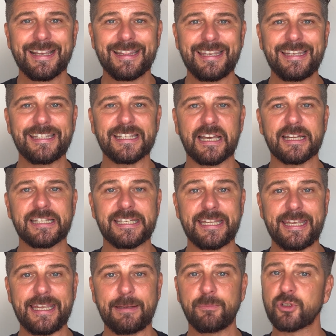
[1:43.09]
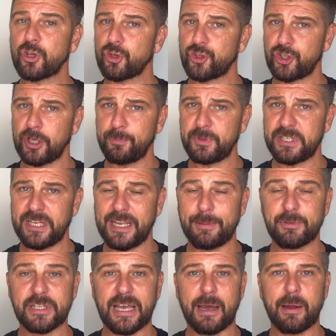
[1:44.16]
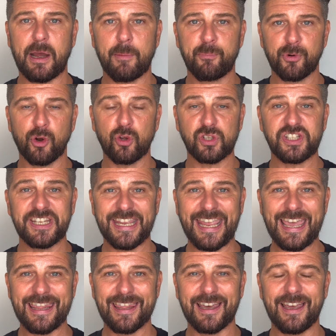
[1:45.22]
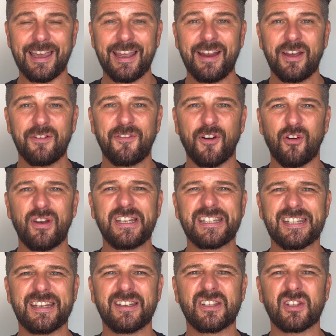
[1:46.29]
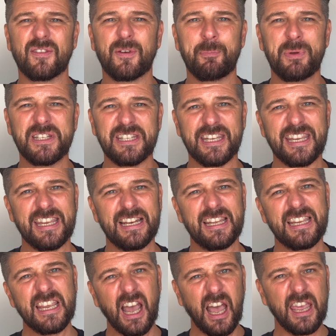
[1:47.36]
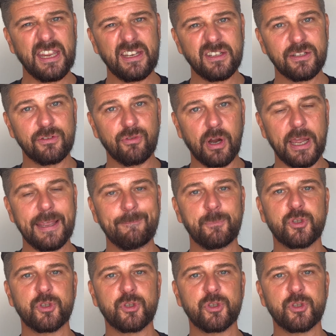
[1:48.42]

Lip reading: these are teams or sub-teams that are brought together for incidents of a particular kind, right?